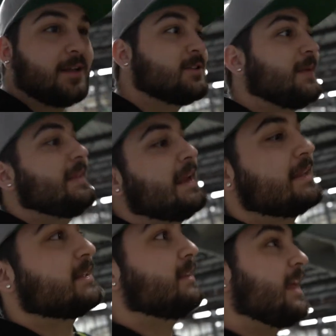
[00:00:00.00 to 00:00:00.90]
Doesn't mean that
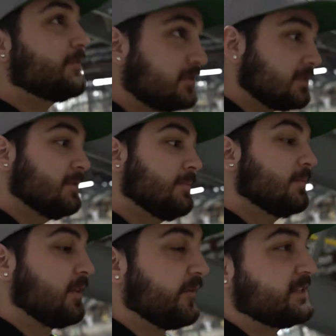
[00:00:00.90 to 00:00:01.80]
it's left
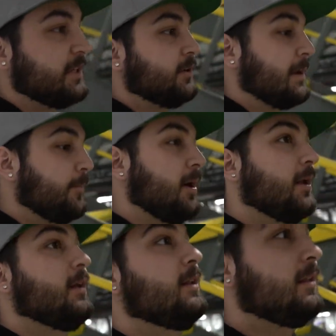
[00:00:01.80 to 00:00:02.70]
the facility, but
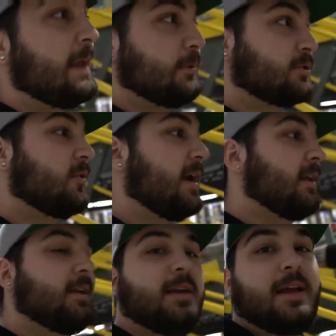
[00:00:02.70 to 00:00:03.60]
label's
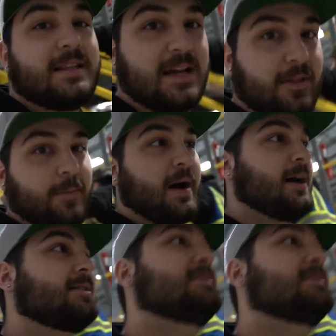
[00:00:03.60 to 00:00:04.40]
graded, it's on the box,